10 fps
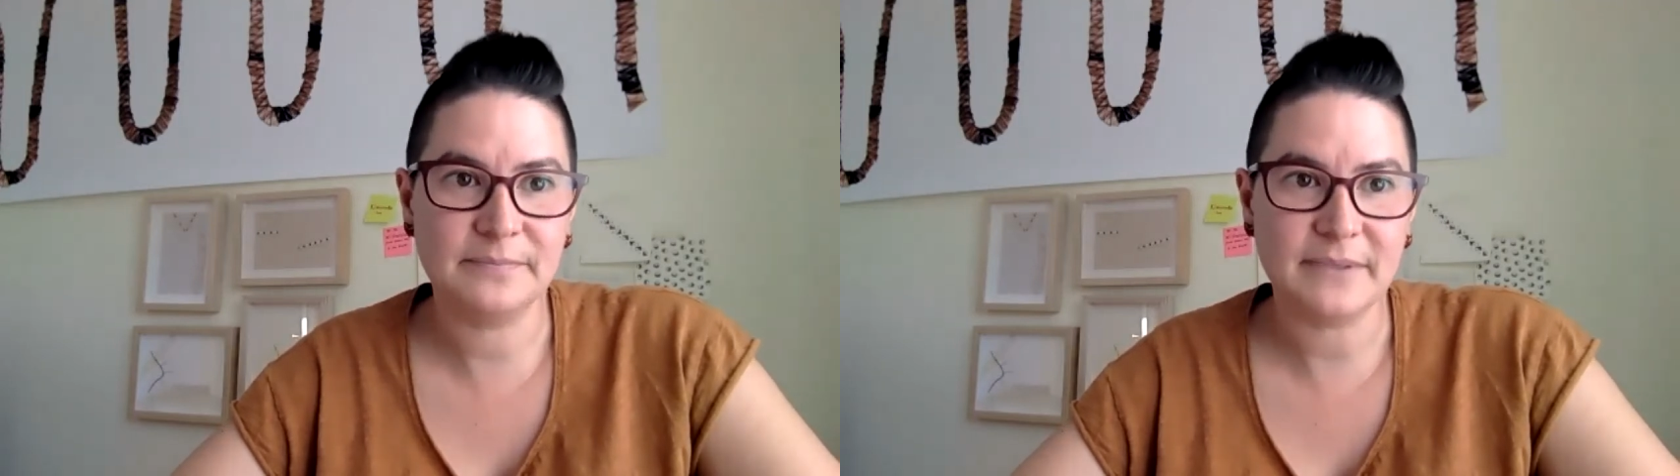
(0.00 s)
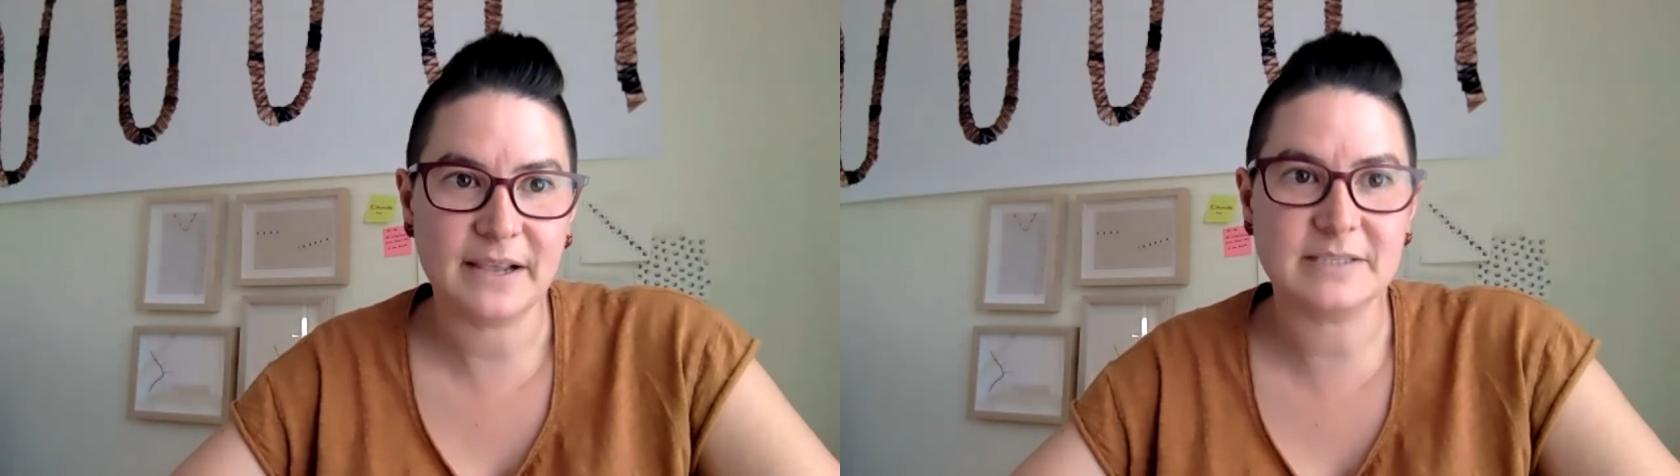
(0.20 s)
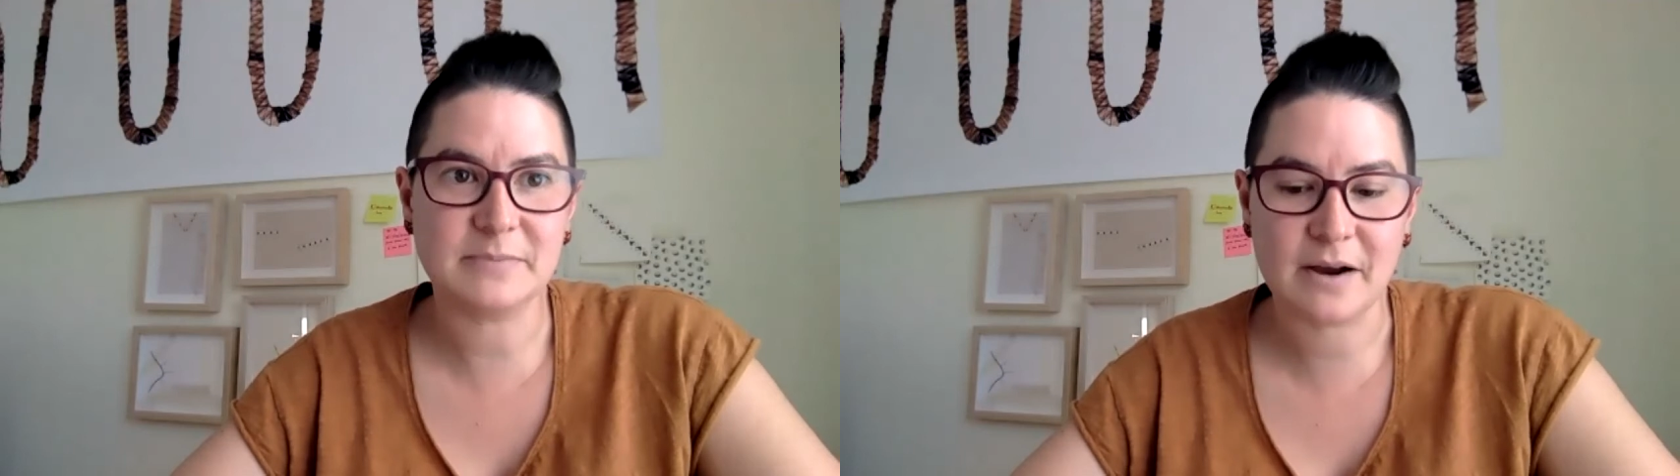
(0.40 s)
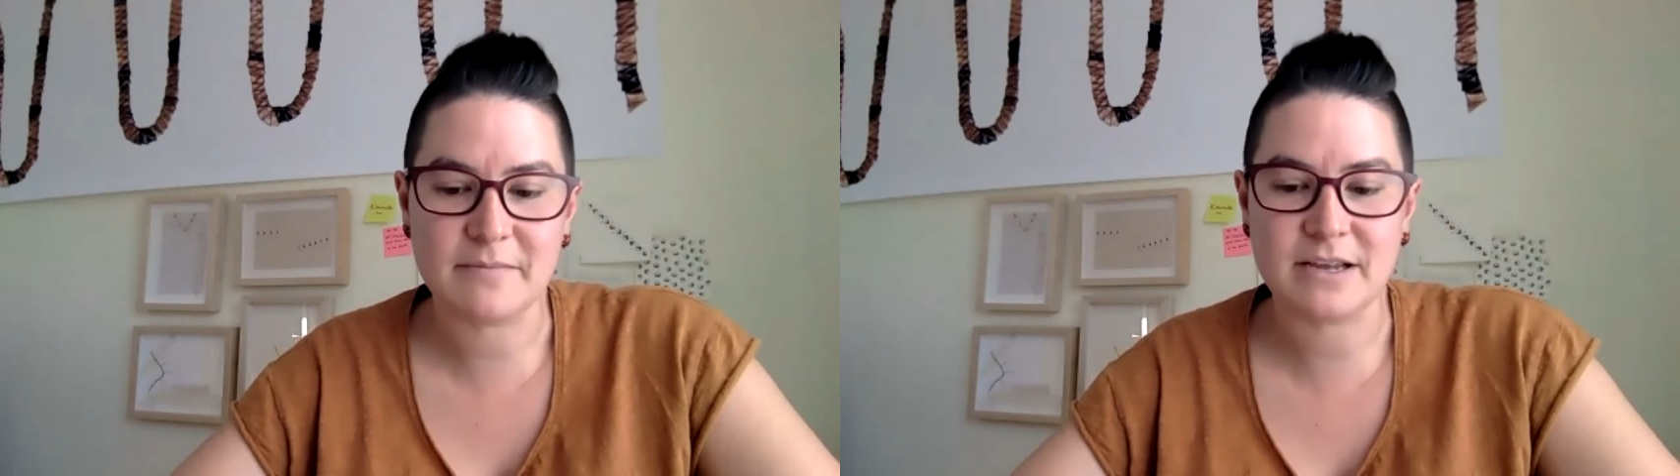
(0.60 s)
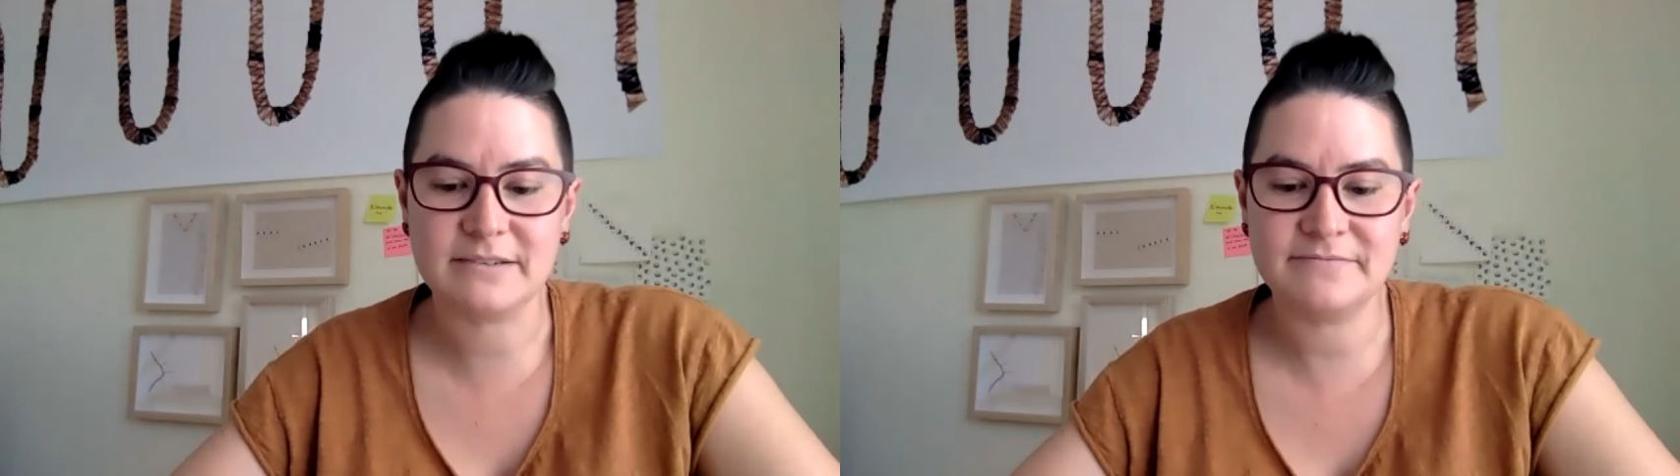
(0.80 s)

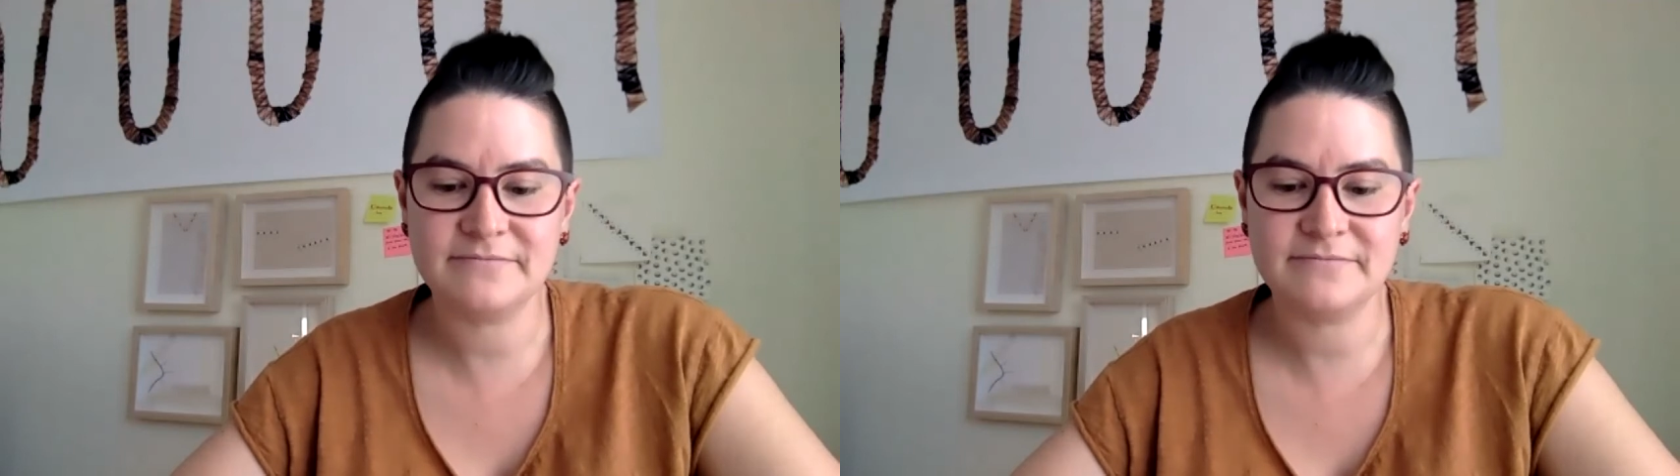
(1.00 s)
experiment.